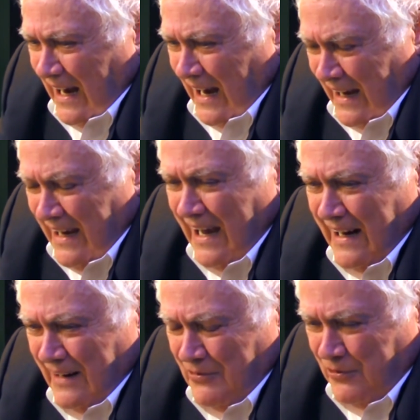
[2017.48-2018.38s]
I
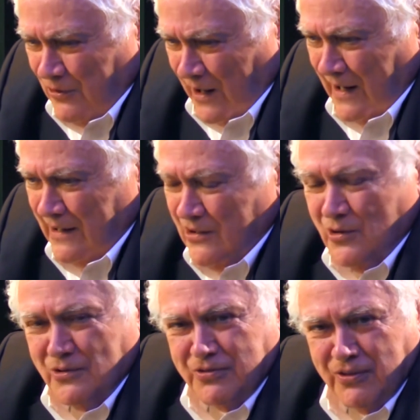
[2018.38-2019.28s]
had a friend
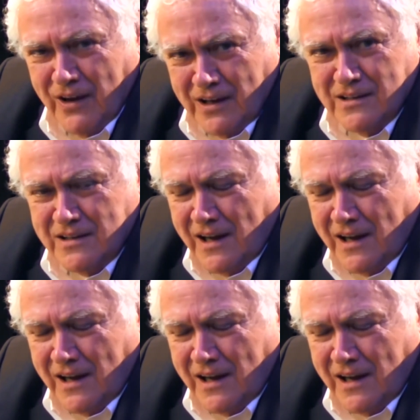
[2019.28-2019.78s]
who had flunked